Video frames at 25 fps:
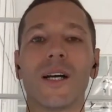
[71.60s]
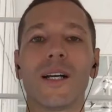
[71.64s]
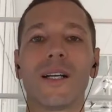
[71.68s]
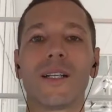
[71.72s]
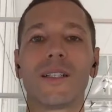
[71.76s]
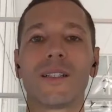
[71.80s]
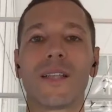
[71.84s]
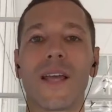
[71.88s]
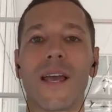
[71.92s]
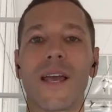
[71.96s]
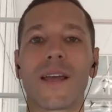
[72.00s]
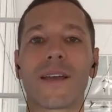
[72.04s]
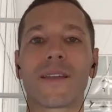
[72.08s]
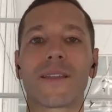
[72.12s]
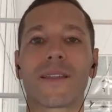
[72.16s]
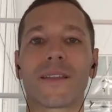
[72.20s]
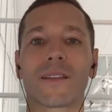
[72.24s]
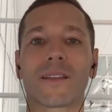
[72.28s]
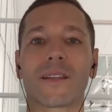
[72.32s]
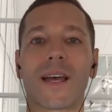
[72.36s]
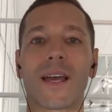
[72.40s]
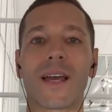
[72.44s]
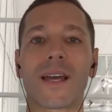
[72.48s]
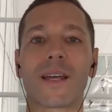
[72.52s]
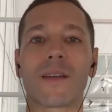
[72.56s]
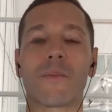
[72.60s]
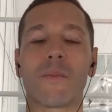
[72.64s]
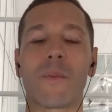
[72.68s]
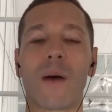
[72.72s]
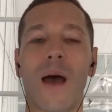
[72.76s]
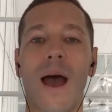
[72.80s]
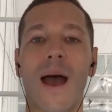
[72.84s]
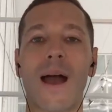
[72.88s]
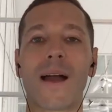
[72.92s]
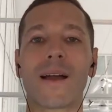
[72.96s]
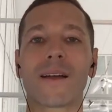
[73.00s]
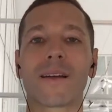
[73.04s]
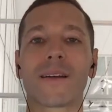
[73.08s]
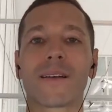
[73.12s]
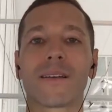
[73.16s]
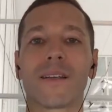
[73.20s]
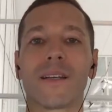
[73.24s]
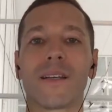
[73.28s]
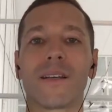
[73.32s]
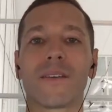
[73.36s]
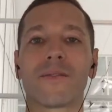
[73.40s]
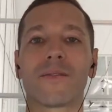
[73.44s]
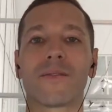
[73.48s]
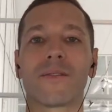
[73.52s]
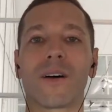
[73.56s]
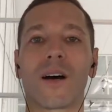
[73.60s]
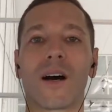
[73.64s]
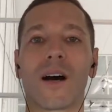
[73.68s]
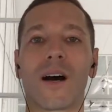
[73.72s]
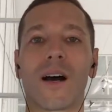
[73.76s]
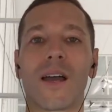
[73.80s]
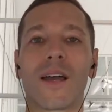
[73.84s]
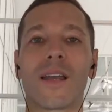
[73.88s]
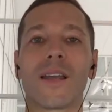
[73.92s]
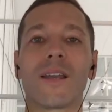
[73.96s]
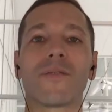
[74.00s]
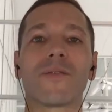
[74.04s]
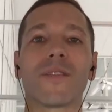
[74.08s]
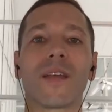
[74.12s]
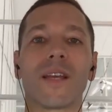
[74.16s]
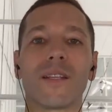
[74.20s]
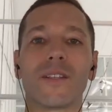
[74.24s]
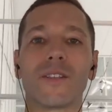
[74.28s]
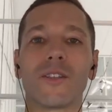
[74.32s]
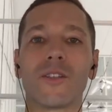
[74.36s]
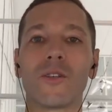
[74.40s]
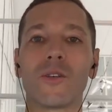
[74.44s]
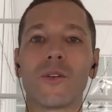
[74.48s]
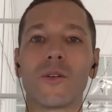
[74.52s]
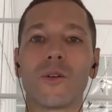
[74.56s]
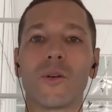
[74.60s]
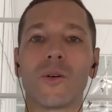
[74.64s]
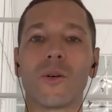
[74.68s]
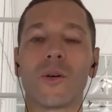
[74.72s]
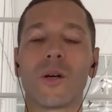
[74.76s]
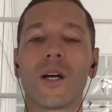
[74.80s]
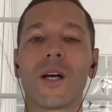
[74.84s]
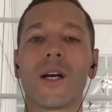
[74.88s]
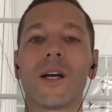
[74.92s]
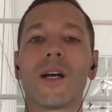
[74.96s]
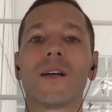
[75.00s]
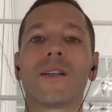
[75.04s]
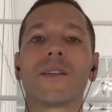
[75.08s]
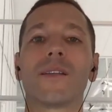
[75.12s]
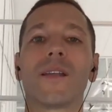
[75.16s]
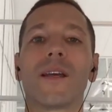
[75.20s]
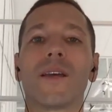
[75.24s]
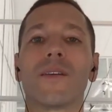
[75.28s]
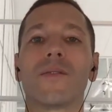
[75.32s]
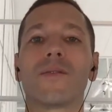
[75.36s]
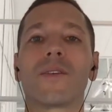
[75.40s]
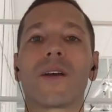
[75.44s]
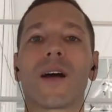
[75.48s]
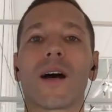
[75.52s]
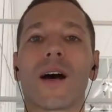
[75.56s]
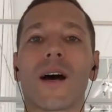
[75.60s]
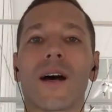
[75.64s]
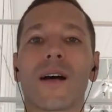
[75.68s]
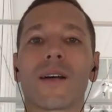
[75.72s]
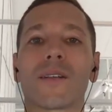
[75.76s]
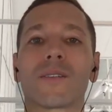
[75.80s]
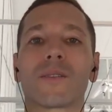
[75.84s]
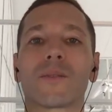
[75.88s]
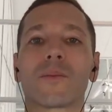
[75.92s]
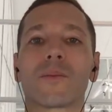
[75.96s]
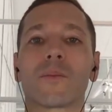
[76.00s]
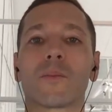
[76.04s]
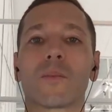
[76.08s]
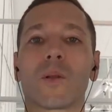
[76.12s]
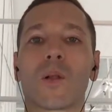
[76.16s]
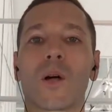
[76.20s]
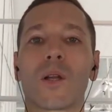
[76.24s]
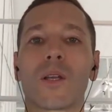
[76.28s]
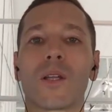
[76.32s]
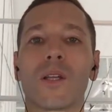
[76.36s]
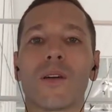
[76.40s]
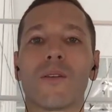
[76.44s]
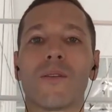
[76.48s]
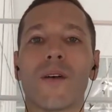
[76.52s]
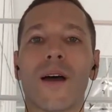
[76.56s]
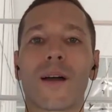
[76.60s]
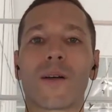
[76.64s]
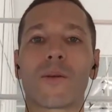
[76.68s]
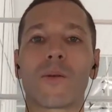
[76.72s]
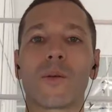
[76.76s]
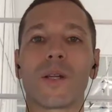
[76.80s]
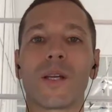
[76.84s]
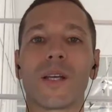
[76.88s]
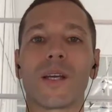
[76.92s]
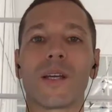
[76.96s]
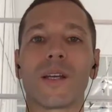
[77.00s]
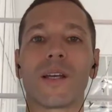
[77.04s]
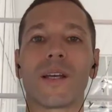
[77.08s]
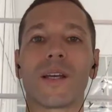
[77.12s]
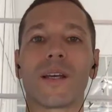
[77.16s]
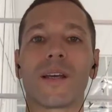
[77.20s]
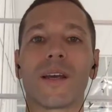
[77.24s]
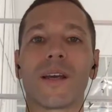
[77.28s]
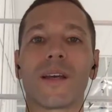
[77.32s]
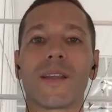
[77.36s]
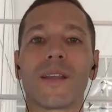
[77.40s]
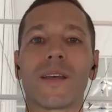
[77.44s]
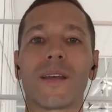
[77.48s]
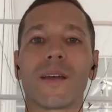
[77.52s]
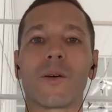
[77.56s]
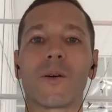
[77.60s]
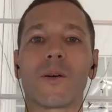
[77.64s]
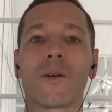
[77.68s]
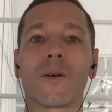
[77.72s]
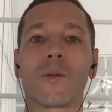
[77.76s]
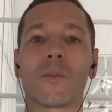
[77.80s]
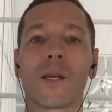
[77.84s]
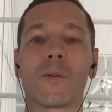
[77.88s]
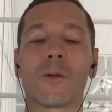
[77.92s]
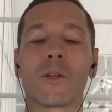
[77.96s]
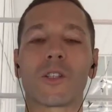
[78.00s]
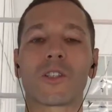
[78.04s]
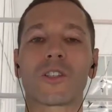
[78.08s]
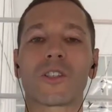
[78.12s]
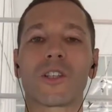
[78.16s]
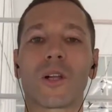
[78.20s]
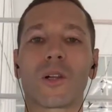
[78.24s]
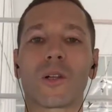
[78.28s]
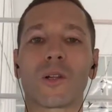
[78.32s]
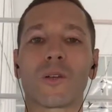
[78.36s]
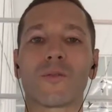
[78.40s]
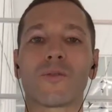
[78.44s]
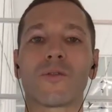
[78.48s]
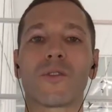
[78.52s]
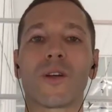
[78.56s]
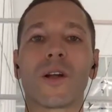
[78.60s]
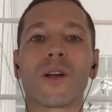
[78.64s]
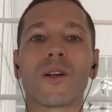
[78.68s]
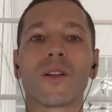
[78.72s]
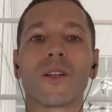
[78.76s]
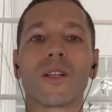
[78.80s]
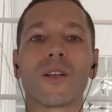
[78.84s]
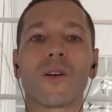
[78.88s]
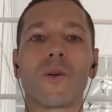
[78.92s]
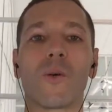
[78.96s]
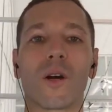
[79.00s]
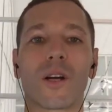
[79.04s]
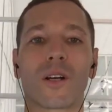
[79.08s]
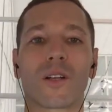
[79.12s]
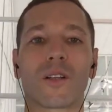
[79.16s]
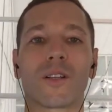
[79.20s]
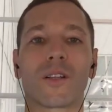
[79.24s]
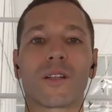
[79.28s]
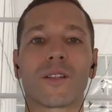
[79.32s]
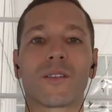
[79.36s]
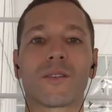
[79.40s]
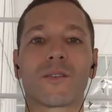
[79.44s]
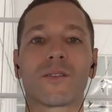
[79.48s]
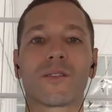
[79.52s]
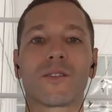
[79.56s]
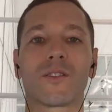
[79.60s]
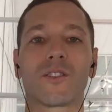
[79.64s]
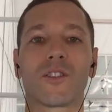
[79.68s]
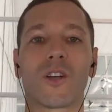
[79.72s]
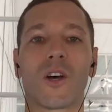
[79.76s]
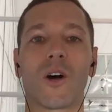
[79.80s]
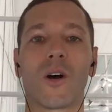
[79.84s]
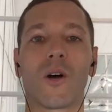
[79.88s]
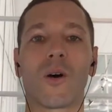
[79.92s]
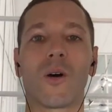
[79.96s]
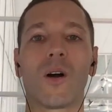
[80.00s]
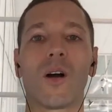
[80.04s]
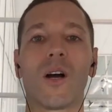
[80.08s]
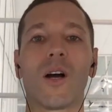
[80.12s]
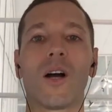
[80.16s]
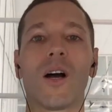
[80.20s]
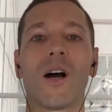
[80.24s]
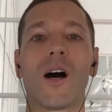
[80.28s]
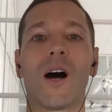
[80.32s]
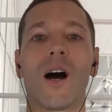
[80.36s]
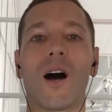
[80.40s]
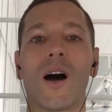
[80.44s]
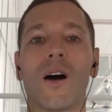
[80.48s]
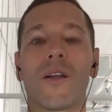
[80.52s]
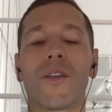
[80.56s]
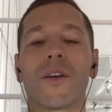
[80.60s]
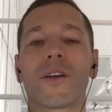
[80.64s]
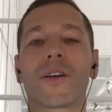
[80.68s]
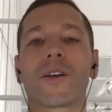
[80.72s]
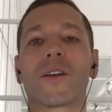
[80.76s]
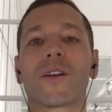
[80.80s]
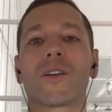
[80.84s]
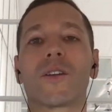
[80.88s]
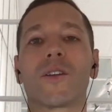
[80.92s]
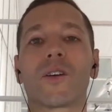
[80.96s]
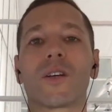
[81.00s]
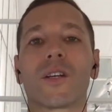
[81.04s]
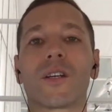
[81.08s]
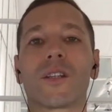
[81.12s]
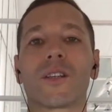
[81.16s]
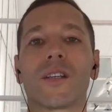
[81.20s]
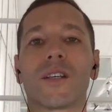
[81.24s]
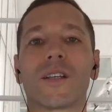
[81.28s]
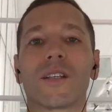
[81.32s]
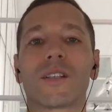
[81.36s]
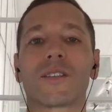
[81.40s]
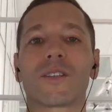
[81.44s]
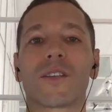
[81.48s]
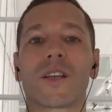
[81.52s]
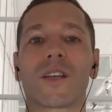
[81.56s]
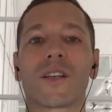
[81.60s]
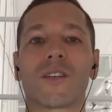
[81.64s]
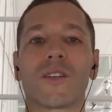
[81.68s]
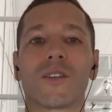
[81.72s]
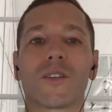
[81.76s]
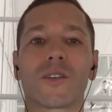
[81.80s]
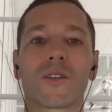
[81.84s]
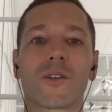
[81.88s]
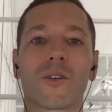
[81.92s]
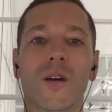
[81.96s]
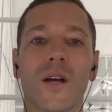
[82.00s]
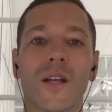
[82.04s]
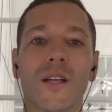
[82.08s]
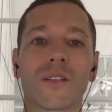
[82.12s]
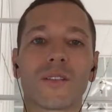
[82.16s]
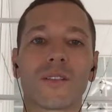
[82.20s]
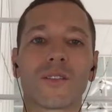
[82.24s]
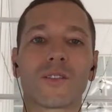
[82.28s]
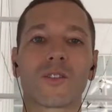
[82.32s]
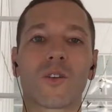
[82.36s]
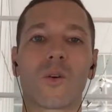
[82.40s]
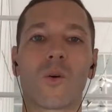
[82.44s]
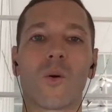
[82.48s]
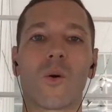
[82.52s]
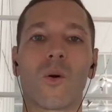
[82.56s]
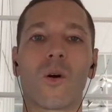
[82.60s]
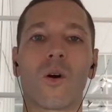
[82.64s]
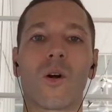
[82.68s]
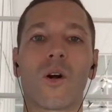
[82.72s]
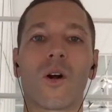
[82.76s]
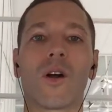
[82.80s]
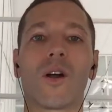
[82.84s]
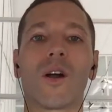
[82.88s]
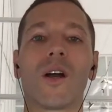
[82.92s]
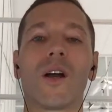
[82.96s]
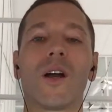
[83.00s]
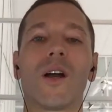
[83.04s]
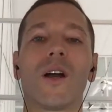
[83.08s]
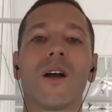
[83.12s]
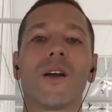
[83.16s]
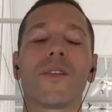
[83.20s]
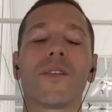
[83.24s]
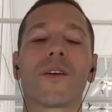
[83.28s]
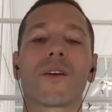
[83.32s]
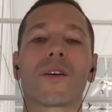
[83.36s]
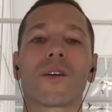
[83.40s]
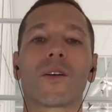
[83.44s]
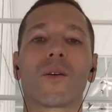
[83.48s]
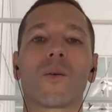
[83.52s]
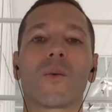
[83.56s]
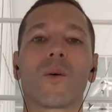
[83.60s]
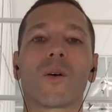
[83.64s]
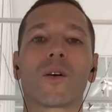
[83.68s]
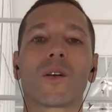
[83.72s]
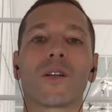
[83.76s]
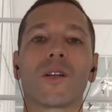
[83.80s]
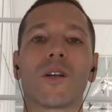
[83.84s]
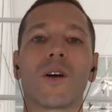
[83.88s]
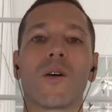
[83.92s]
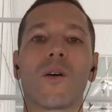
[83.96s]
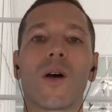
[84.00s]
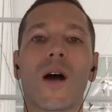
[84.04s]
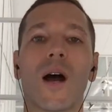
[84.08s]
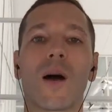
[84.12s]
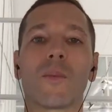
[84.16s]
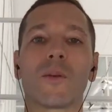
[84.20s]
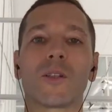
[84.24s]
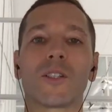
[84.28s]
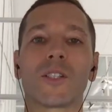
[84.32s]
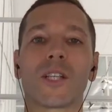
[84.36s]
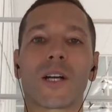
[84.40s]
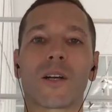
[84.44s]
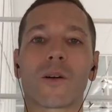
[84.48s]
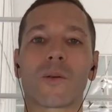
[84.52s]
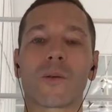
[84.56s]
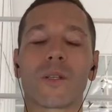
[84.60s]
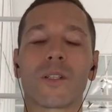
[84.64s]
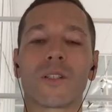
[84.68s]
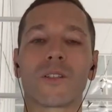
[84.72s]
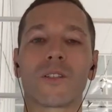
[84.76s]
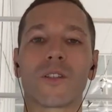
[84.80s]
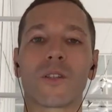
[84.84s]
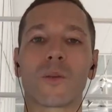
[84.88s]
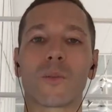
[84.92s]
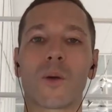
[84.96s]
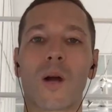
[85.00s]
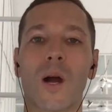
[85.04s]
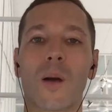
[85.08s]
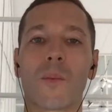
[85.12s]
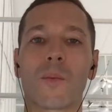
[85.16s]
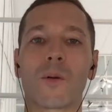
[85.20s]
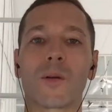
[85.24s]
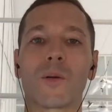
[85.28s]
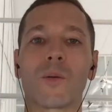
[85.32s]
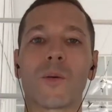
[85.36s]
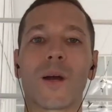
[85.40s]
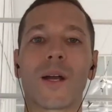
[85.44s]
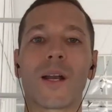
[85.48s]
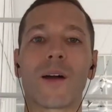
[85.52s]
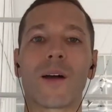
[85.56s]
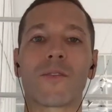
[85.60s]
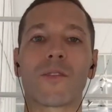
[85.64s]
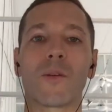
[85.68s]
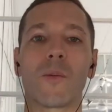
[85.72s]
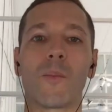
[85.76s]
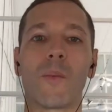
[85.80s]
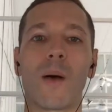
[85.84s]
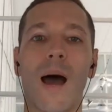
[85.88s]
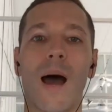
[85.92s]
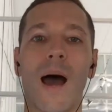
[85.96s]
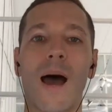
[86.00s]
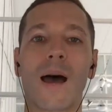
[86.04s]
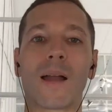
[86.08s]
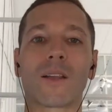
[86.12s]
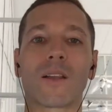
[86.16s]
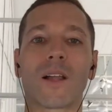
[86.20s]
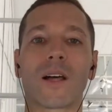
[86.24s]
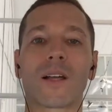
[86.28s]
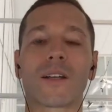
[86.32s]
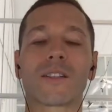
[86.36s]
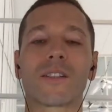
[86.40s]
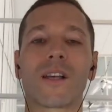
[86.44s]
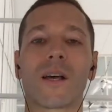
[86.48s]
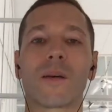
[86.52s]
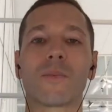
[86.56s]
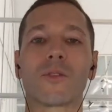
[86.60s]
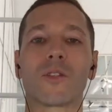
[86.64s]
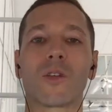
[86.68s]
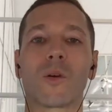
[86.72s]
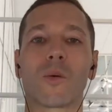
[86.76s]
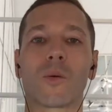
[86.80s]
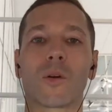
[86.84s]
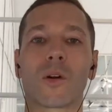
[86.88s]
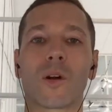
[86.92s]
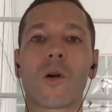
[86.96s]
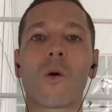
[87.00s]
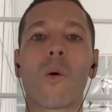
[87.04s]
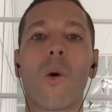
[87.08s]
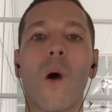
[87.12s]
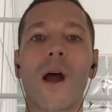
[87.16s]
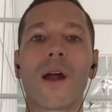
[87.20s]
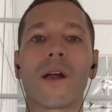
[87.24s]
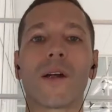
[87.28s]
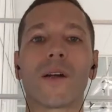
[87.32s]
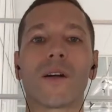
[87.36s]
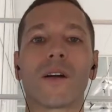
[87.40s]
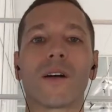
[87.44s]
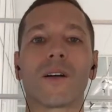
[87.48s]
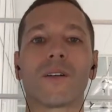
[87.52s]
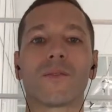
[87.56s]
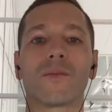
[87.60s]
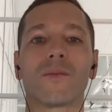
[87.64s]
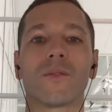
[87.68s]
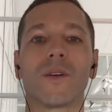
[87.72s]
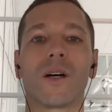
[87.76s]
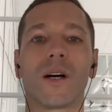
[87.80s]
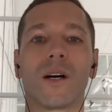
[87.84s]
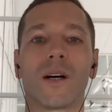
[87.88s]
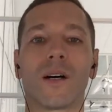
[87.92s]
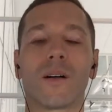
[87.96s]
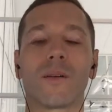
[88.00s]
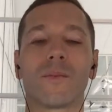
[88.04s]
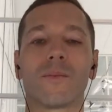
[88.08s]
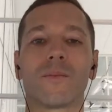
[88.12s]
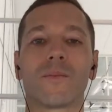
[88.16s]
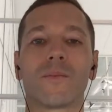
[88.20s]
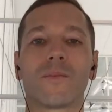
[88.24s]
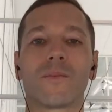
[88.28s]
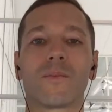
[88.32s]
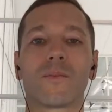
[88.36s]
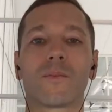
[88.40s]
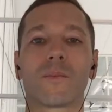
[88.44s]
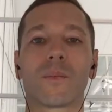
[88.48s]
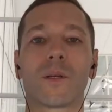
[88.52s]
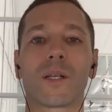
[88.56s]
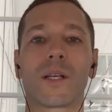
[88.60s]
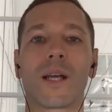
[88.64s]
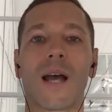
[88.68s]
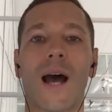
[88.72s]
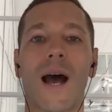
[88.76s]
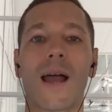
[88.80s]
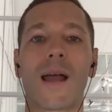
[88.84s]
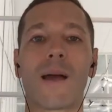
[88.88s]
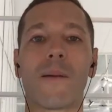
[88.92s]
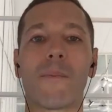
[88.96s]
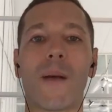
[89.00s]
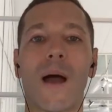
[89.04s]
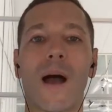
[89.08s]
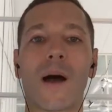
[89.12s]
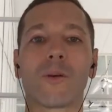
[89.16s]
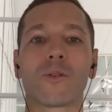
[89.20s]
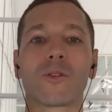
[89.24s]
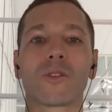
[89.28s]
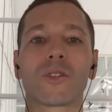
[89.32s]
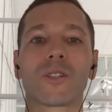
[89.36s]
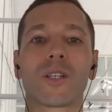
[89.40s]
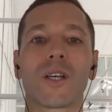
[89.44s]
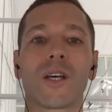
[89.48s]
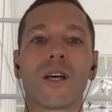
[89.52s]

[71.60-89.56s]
take the land back. And if they do, they've got plenty of equity in it and they'll be able to sell it fairly quickly. So they're going to look at things like your credit score. They're going to want to know how much equity is in the property right off the bat. A lot of times they'll require a pretty high amount.